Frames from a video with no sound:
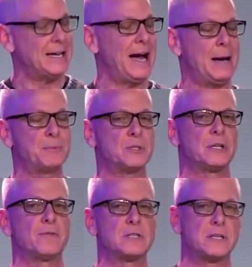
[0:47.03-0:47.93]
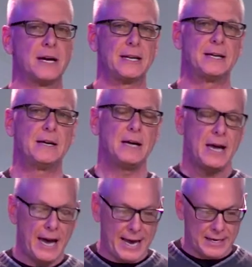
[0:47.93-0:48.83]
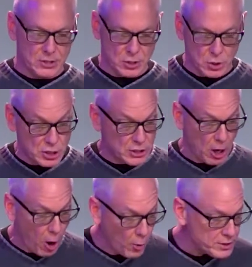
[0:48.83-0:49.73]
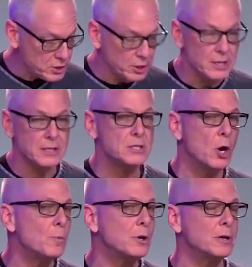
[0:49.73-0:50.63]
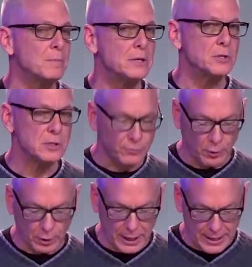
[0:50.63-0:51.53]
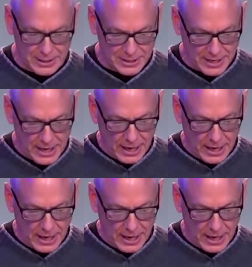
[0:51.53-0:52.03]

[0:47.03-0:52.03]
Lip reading: I absolutely love this lady. And so she's always cooking these home-cooked meals for us.